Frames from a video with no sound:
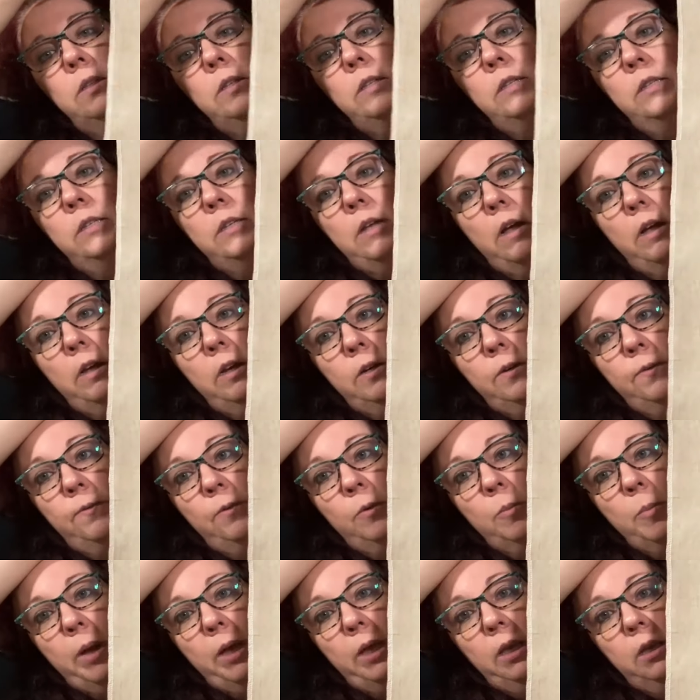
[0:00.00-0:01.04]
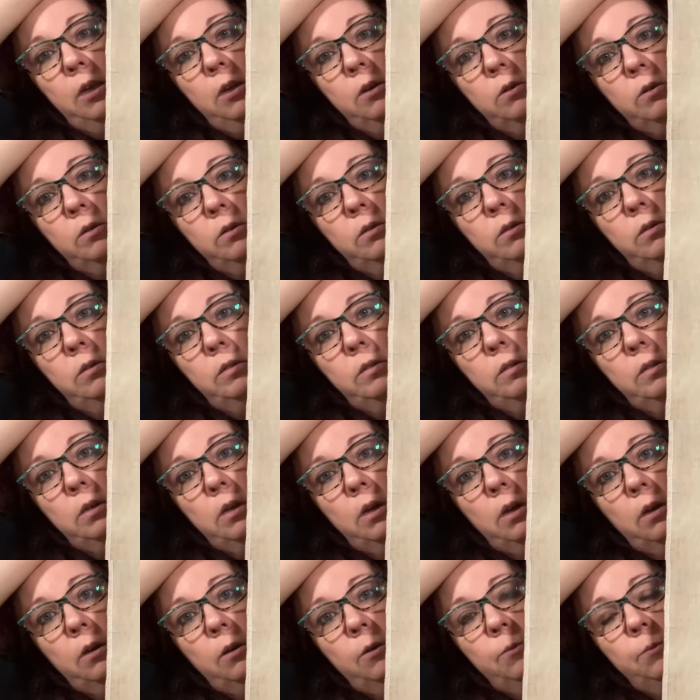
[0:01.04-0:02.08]
designed for my guild
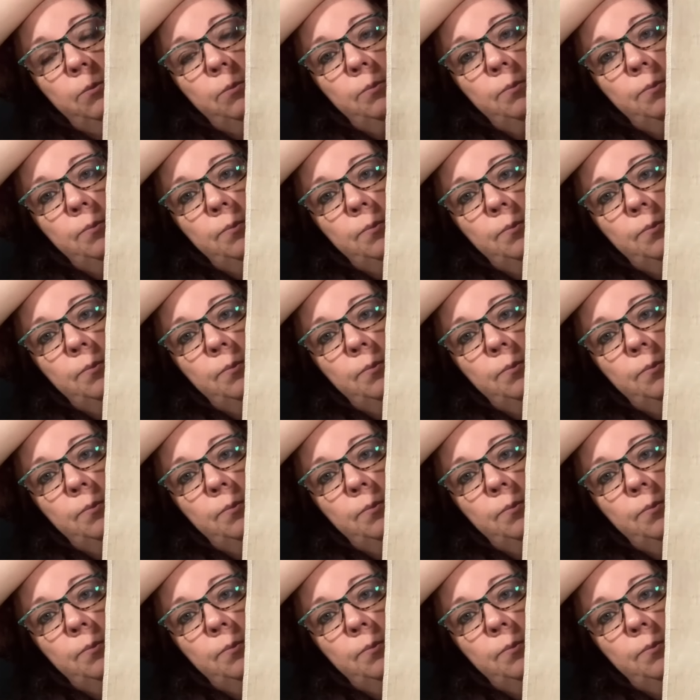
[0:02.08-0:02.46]
um,